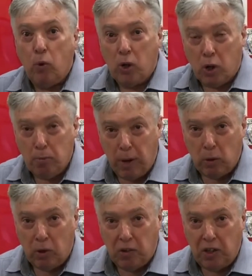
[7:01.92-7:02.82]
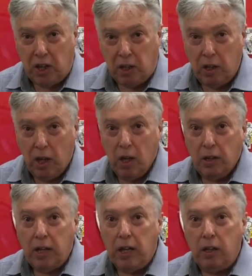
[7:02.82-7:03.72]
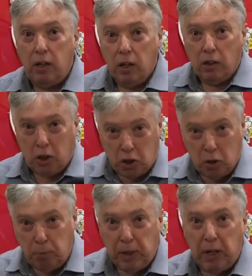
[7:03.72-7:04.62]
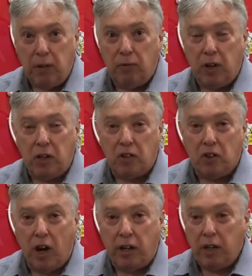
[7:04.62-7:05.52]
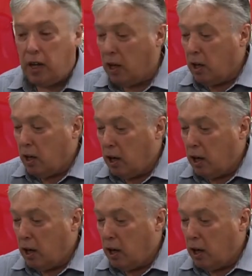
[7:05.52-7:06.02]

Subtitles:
all the components in, then there should be a leaflet inside it,